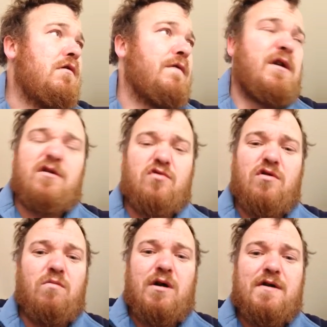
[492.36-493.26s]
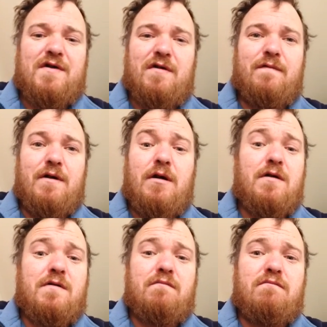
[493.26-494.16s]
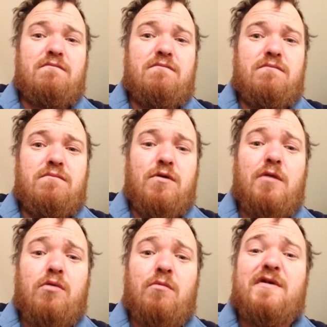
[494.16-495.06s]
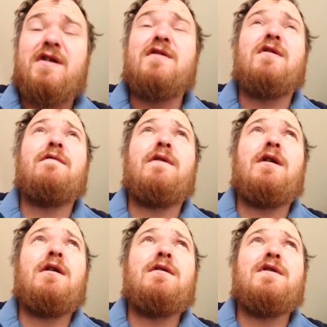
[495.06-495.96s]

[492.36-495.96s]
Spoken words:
I've only tried one so far, and it's pretty promising so far.